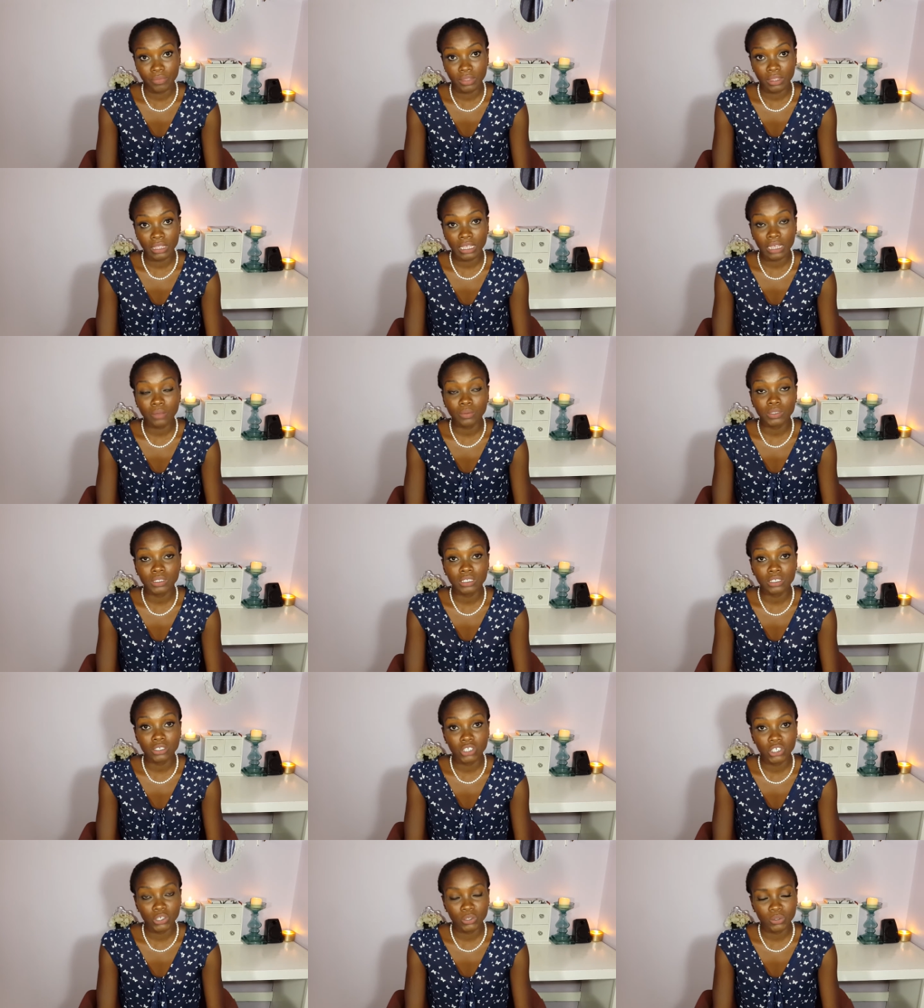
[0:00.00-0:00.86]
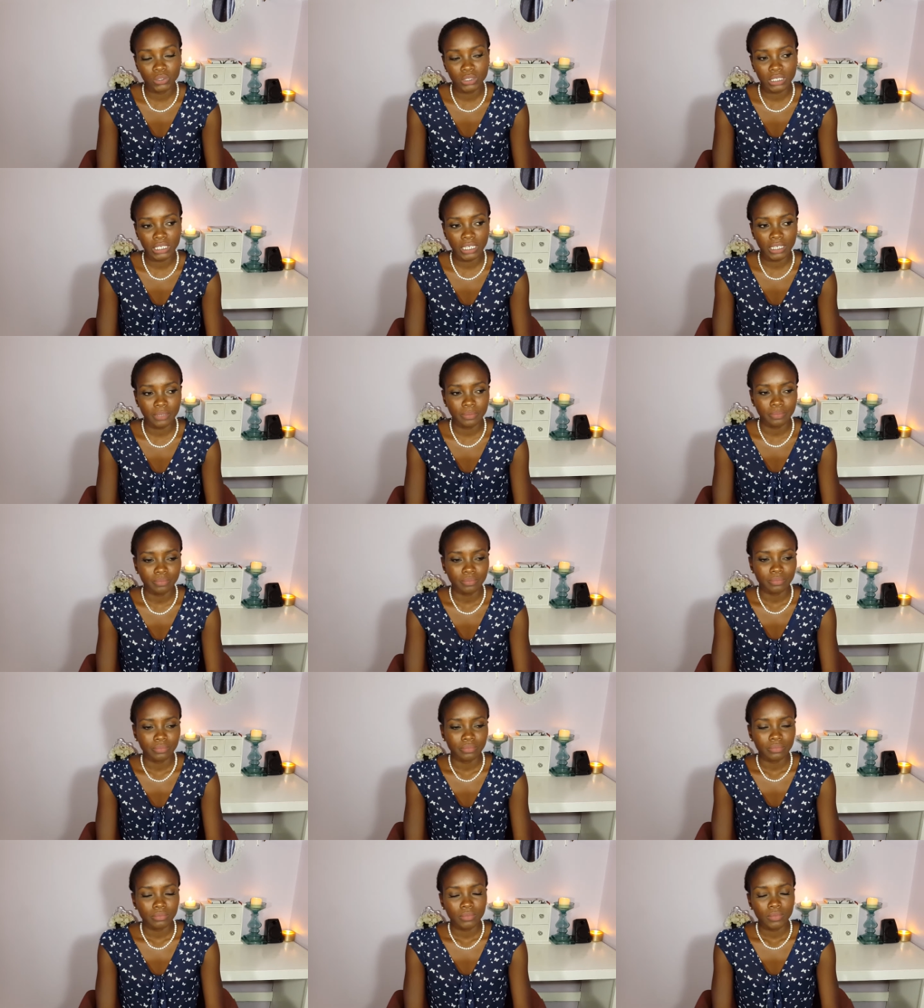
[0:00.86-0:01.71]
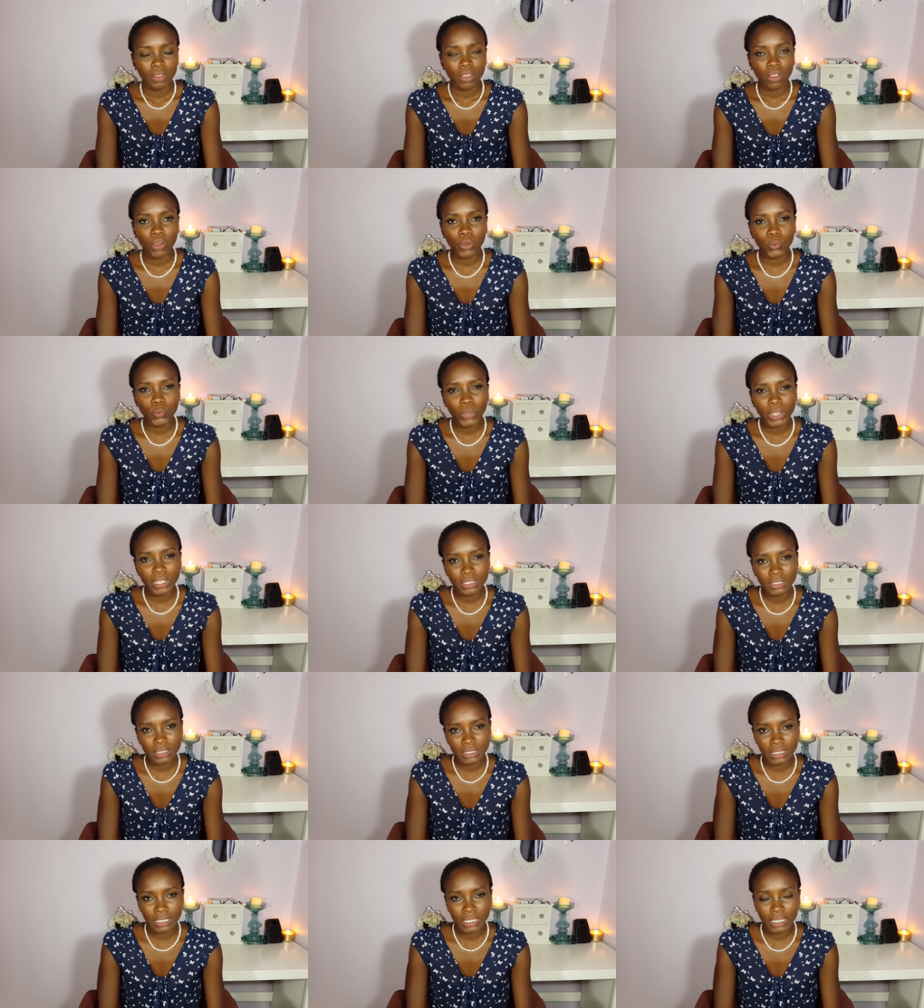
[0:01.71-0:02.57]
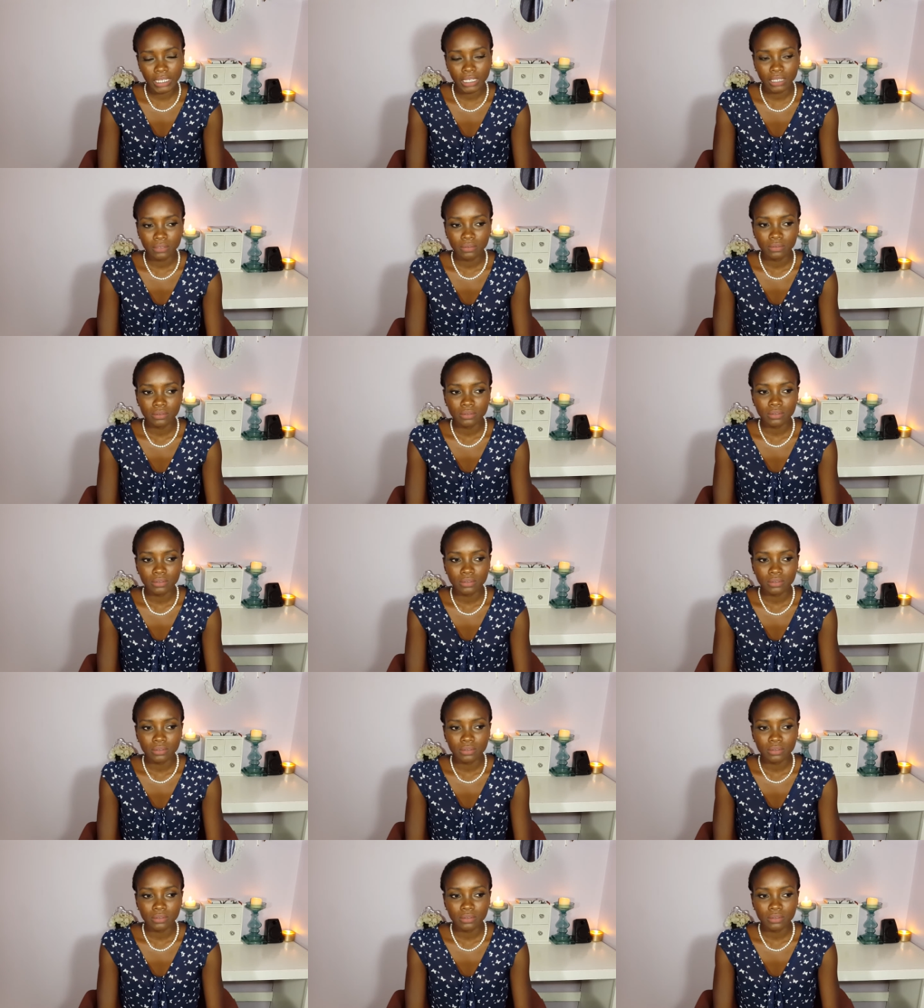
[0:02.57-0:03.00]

That was the Tuesday. On Wednesday,